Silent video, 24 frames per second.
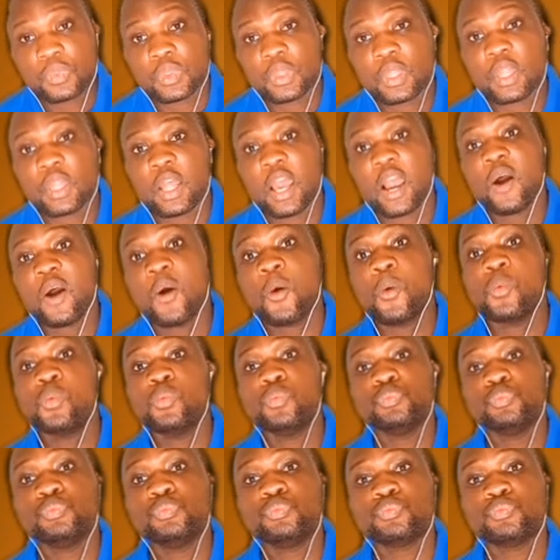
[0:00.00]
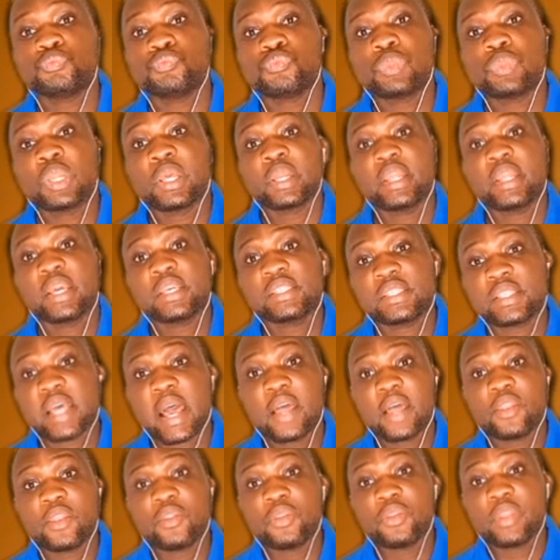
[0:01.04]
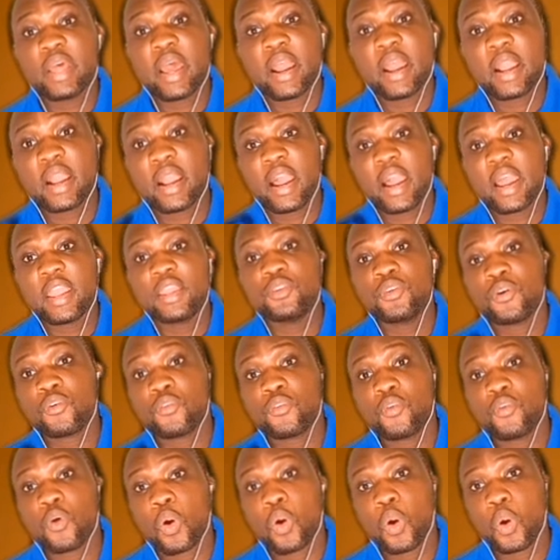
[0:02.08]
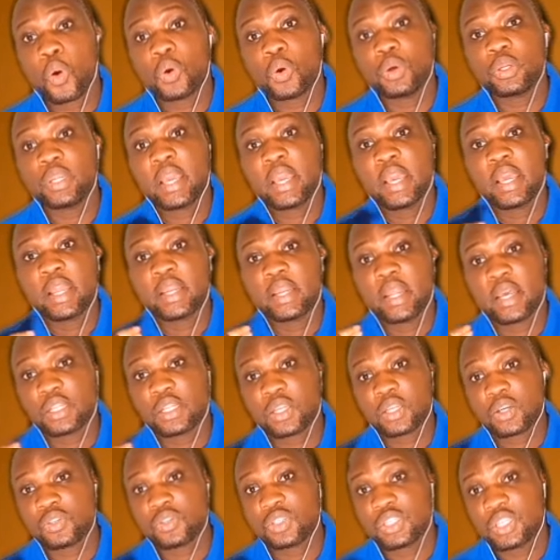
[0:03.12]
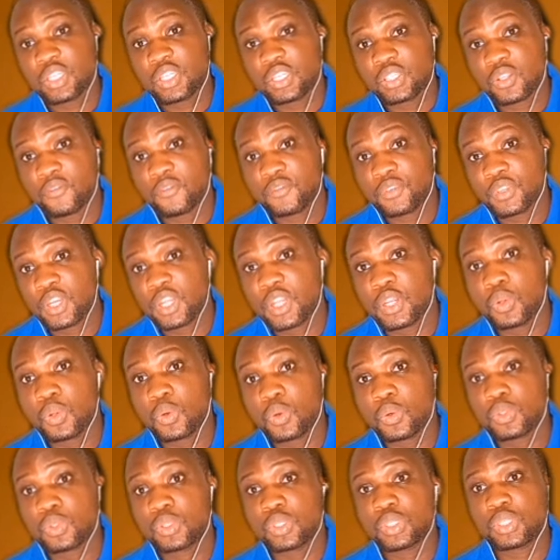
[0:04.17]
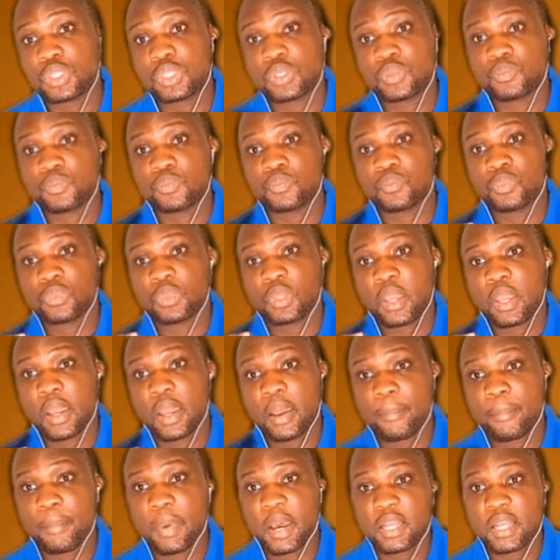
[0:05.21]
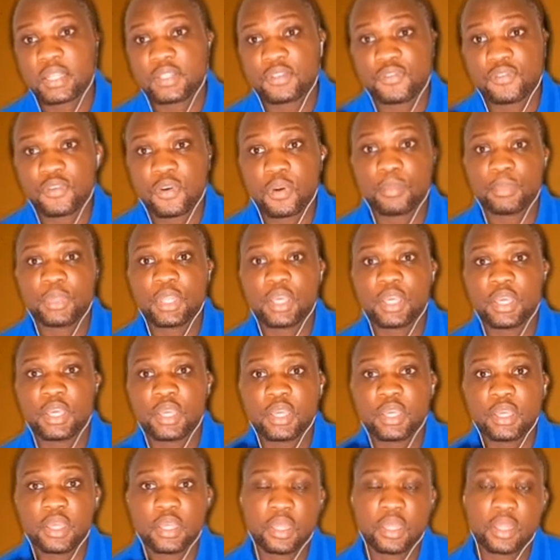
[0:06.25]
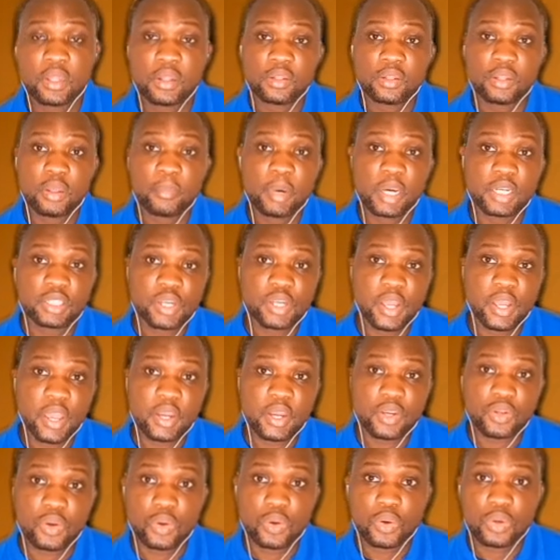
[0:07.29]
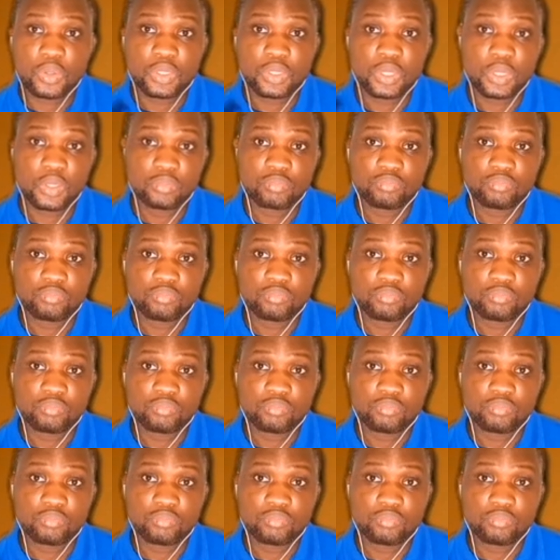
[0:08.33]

Now, there's another kind of chord that consists of 3 notes apart from the normal triad chord